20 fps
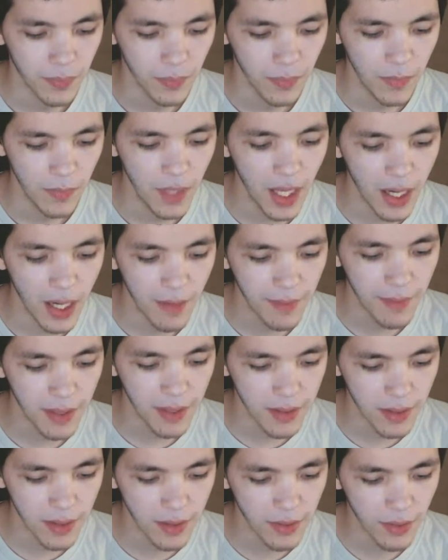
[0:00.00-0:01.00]
none of
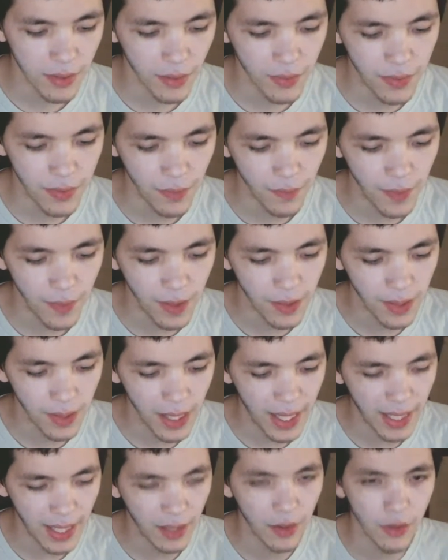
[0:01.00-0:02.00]
us deserve to feel
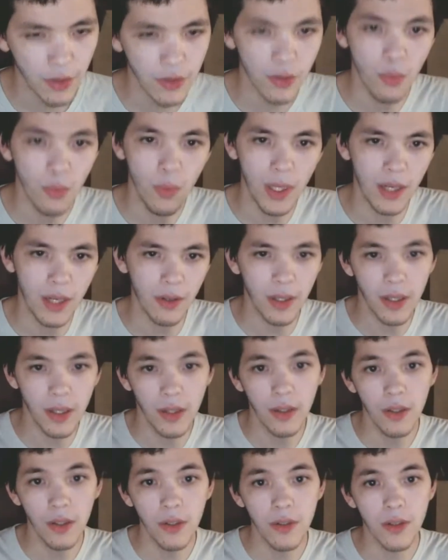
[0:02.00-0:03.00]
like there's a winner and a
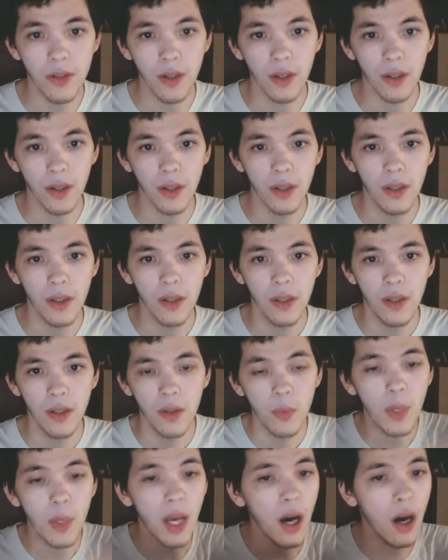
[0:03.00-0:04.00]
loser.
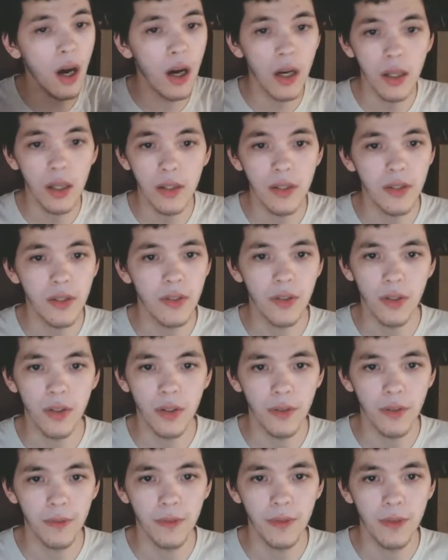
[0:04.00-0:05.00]
We all
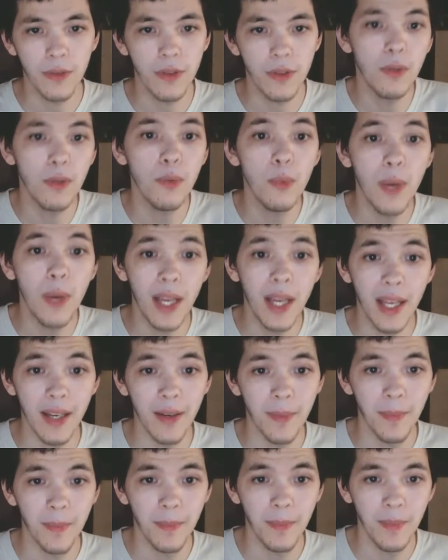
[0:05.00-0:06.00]
deserve to win,
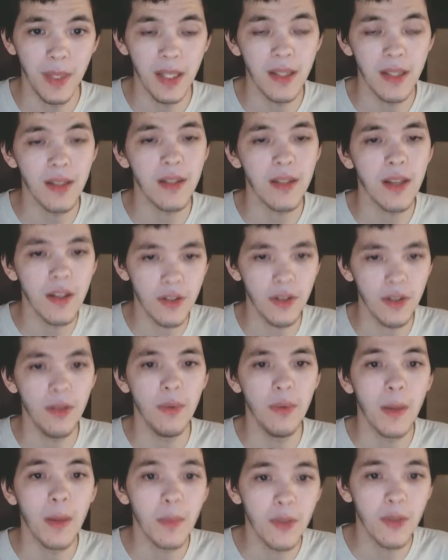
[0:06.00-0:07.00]
is essentially
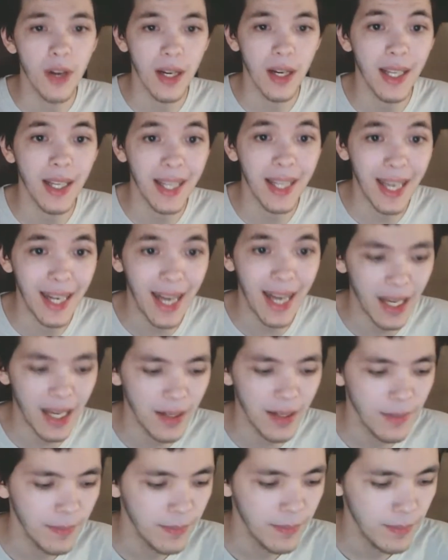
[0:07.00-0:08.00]
what I'm trying to get at.
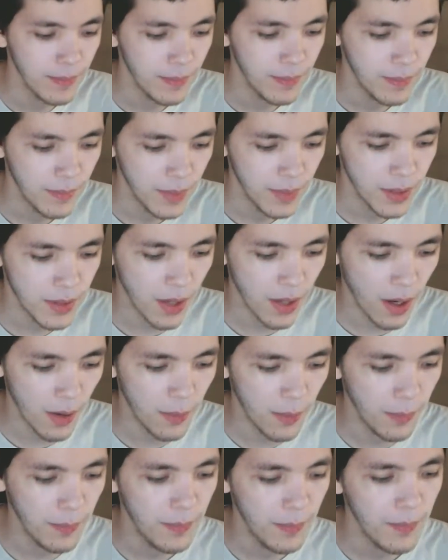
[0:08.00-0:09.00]

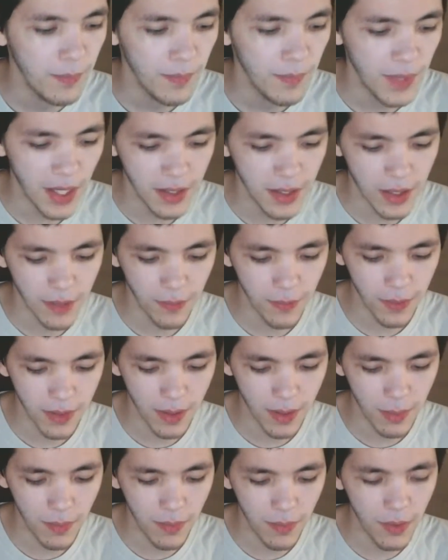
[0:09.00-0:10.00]
So that's just for
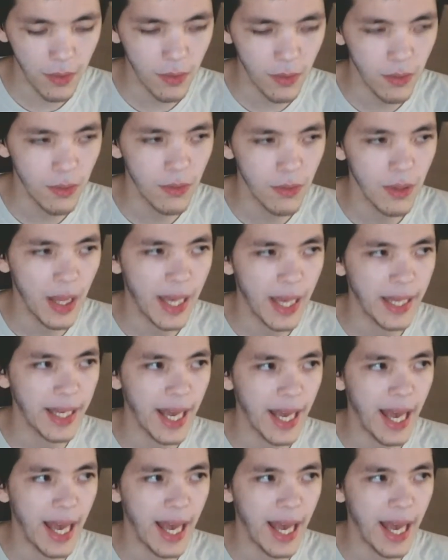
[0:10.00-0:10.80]
some of you who like